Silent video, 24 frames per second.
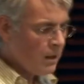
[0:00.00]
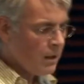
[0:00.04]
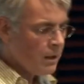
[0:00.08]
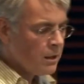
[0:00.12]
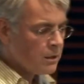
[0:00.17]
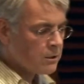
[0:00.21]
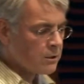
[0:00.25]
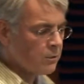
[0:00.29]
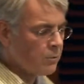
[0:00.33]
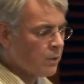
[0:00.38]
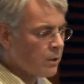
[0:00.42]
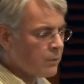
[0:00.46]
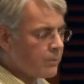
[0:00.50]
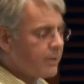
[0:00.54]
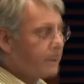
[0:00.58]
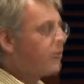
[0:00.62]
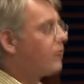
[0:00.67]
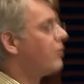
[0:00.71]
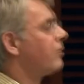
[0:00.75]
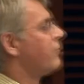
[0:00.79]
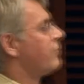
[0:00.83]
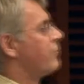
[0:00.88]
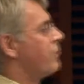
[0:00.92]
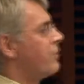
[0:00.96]
So what do we
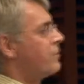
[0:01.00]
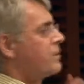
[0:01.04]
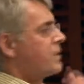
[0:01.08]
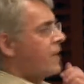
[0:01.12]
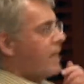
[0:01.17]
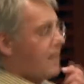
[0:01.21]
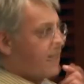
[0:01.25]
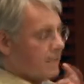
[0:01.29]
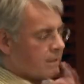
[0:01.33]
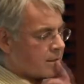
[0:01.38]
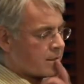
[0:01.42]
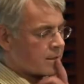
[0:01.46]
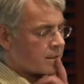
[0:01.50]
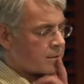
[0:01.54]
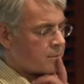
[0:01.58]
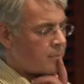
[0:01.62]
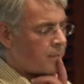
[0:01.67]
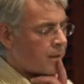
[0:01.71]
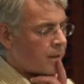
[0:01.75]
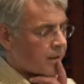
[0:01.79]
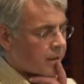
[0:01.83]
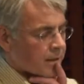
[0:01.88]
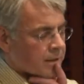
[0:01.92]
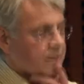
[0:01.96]
learn from China's
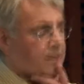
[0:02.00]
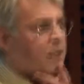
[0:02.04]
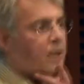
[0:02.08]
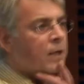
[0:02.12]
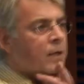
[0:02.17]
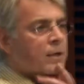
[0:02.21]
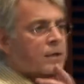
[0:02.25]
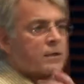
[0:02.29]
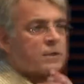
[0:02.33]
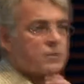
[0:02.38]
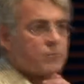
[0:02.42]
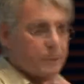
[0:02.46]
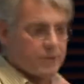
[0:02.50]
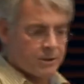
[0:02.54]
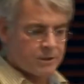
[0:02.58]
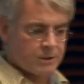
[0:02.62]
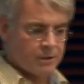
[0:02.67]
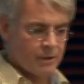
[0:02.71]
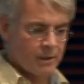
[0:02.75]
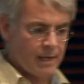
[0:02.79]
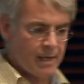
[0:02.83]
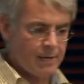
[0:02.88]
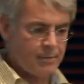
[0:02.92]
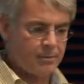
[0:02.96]
experience? The switch to
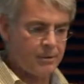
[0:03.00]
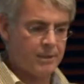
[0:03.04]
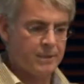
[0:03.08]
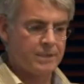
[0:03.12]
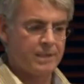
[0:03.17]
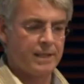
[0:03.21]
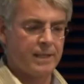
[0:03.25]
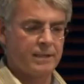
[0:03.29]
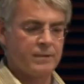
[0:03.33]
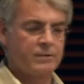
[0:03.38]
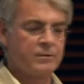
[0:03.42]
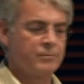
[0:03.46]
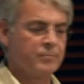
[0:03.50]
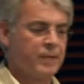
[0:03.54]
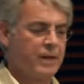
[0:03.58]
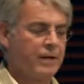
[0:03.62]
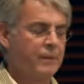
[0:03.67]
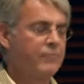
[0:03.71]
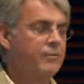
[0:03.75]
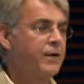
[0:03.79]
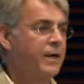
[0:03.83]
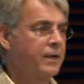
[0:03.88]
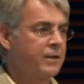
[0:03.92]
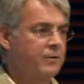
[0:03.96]
labour-intensive
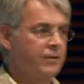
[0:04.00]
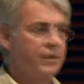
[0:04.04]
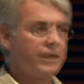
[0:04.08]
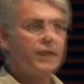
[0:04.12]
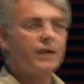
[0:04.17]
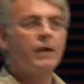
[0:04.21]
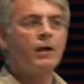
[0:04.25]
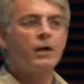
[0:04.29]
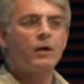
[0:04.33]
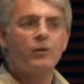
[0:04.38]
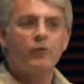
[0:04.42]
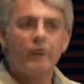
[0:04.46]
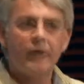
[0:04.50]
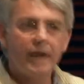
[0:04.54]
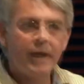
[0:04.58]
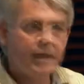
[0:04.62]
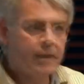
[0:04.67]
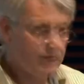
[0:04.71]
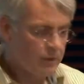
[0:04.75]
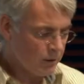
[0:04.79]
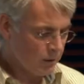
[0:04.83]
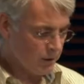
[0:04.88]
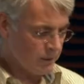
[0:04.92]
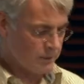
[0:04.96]
manufacturing
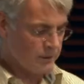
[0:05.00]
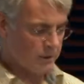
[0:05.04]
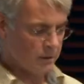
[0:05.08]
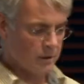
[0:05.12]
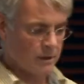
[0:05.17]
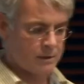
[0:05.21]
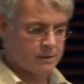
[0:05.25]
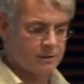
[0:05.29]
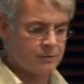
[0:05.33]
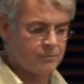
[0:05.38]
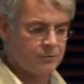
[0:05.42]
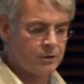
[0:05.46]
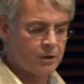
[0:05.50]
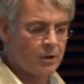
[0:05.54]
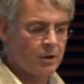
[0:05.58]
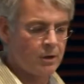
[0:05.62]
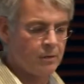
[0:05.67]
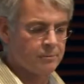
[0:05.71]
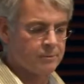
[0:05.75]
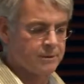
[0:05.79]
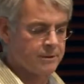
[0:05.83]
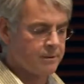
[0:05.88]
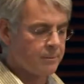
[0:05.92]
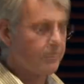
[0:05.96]
created lots and lots of
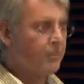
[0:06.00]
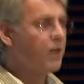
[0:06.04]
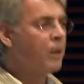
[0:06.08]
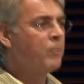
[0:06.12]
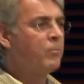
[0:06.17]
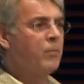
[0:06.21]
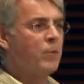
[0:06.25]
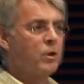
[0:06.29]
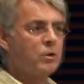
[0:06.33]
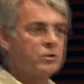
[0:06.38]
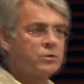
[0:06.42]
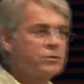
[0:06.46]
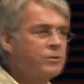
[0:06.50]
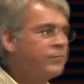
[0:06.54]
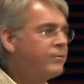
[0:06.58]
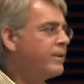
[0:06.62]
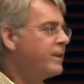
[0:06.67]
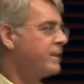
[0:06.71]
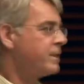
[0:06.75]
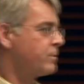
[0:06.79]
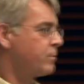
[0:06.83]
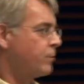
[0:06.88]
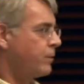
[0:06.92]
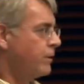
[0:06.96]
jobs. Most of
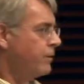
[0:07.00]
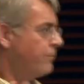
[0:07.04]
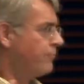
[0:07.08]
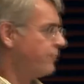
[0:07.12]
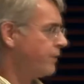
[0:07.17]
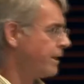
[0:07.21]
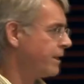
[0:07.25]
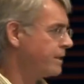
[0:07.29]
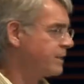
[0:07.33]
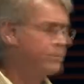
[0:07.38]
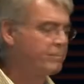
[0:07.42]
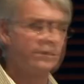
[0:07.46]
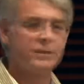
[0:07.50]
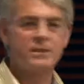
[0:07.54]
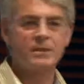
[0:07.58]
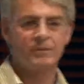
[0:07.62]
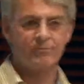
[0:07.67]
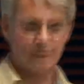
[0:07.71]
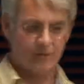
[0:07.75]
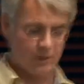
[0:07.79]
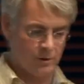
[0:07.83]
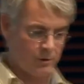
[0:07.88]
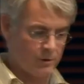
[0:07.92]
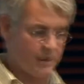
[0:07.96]
these were in very specific
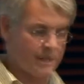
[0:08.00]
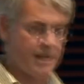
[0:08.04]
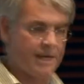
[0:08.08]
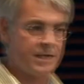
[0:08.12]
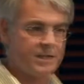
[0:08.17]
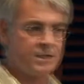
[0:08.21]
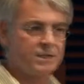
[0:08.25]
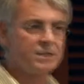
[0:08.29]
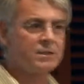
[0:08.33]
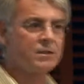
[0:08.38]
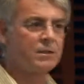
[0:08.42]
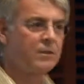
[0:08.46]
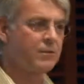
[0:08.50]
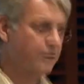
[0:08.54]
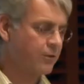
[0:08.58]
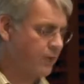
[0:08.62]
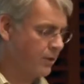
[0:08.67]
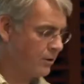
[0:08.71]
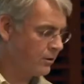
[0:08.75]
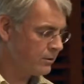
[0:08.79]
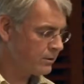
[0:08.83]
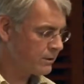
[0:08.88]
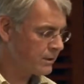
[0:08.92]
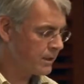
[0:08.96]
locations on the
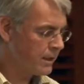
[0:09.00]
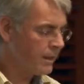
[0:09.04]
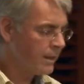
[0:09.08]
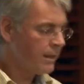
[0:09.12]
coast.